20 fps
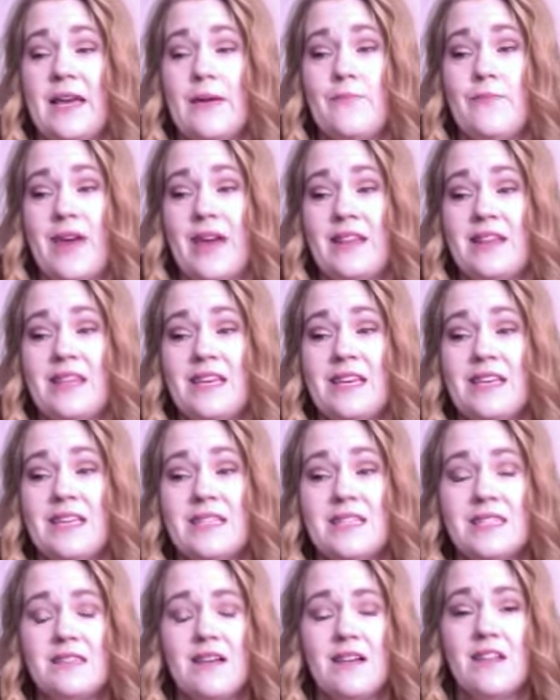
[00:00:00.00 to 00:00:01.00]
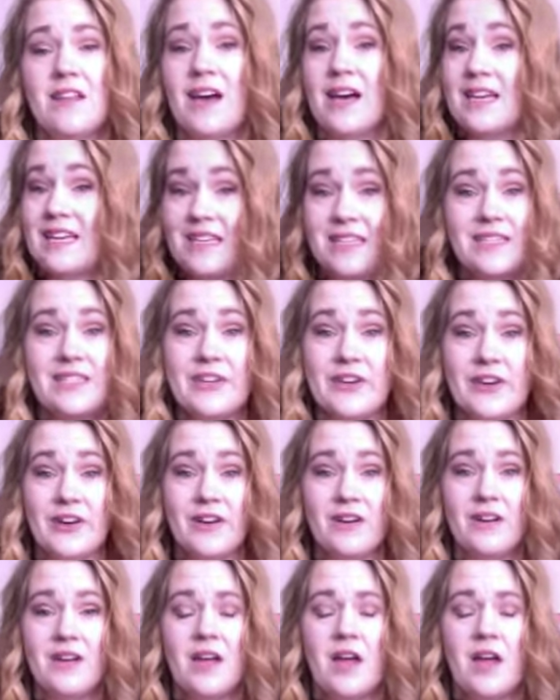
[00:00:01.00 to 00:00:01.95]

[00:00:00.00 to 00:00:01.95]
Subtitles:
It made things a lot easier